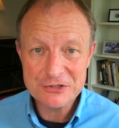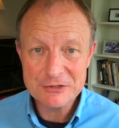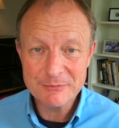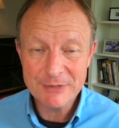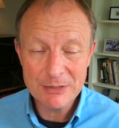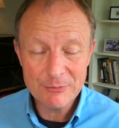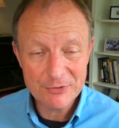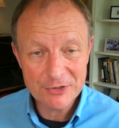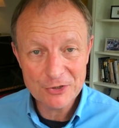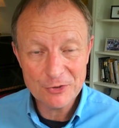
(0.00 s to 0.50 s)
You
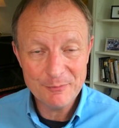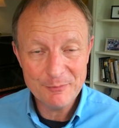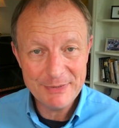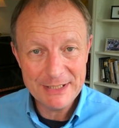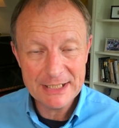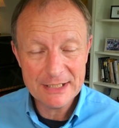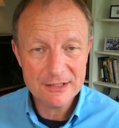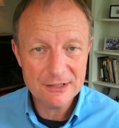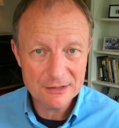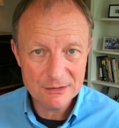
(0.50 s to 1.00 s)
might want to go
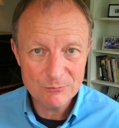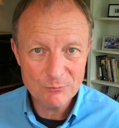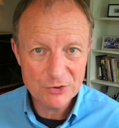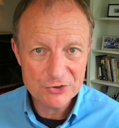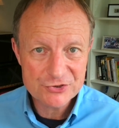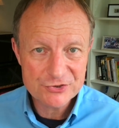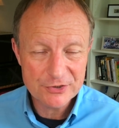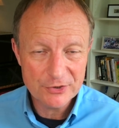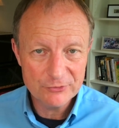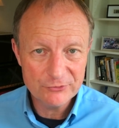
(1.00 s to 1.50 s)
back and
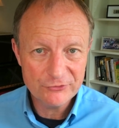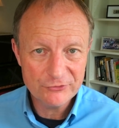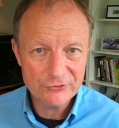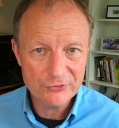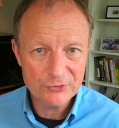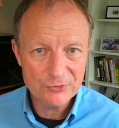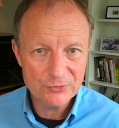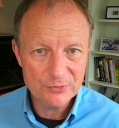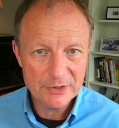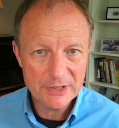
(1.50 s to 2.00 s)
watch those
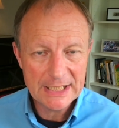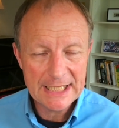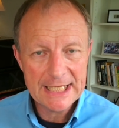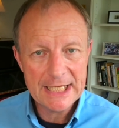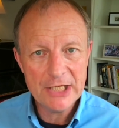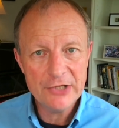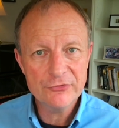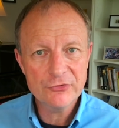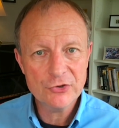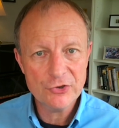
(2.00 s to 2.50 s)
two
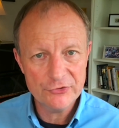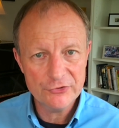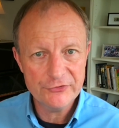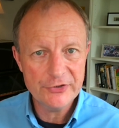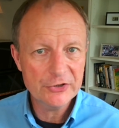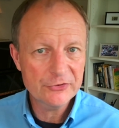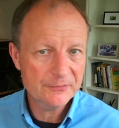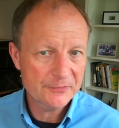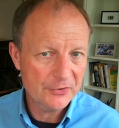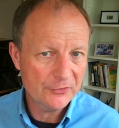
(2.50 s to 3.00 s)
as
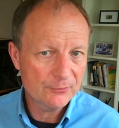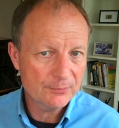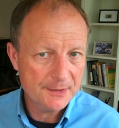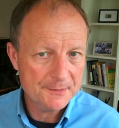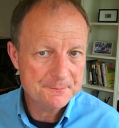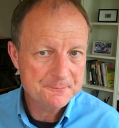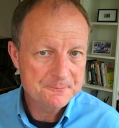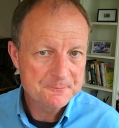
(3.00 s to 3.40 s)
context for this one.